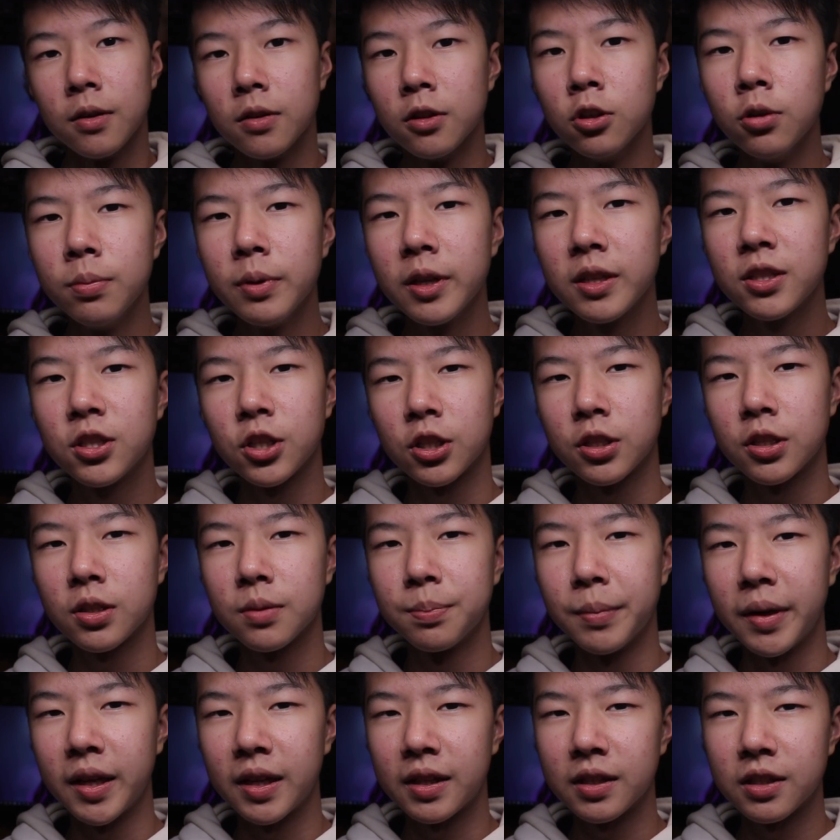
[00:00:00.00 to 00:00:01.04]
Lubing just
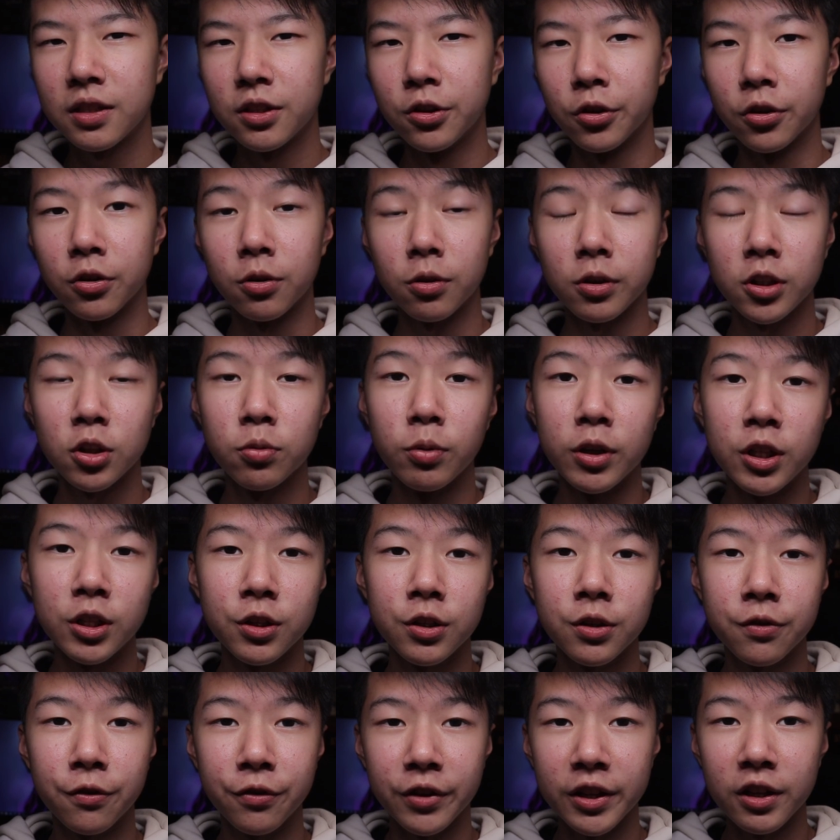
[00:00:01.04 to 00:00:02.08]
makes your switch
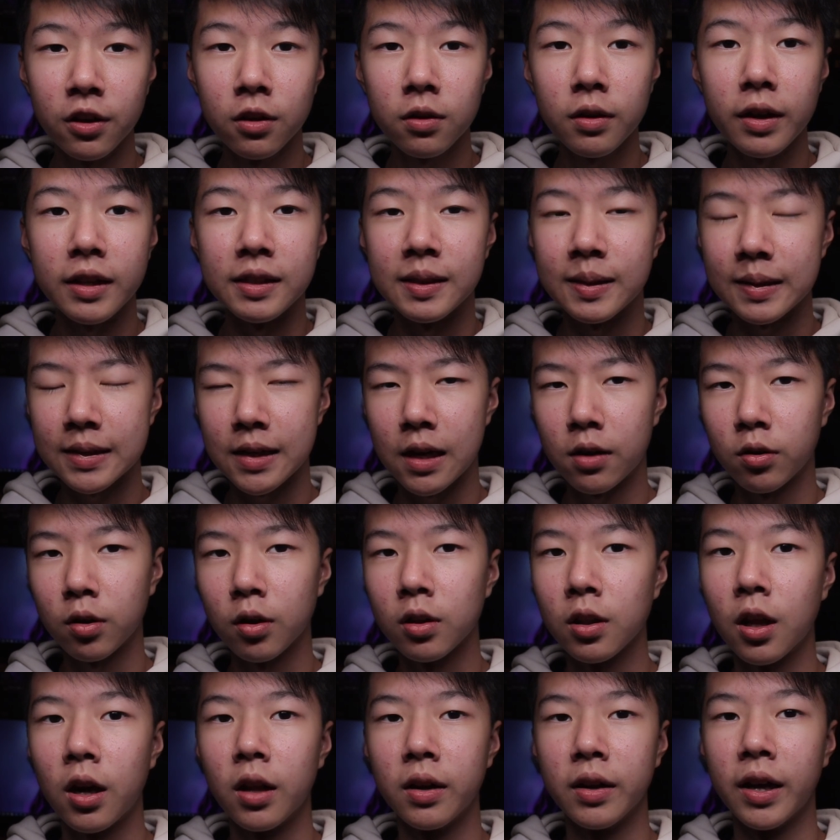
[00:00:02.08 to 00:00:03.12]
feel and sound a
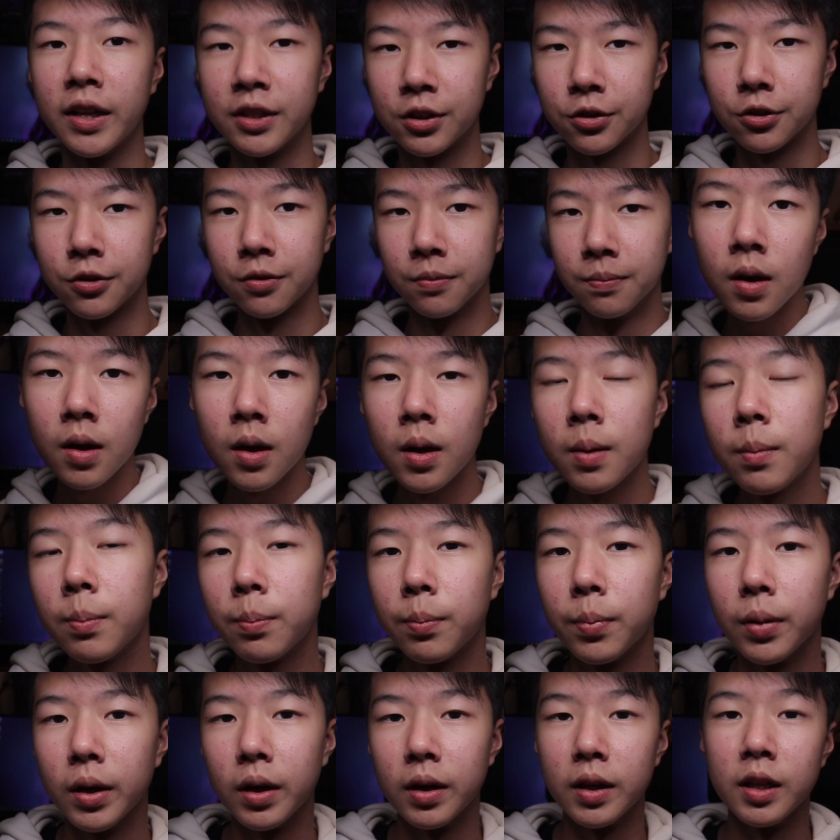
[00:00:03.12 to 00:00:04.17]
lot nicer.
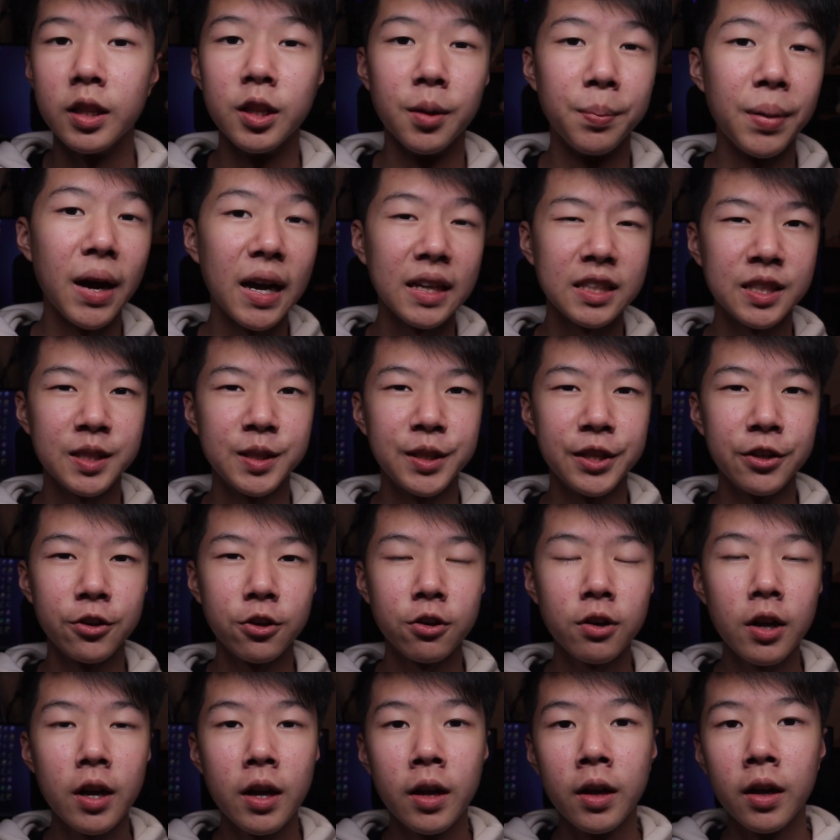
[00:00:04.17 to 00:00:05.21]
But in the past
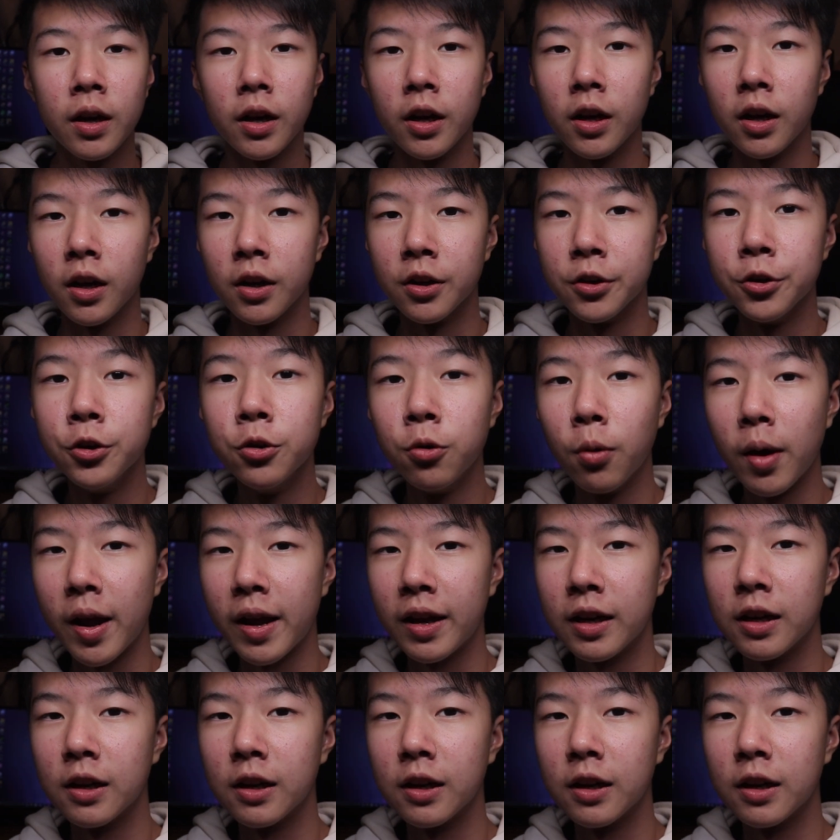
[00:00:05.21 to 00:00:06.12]
year, a new way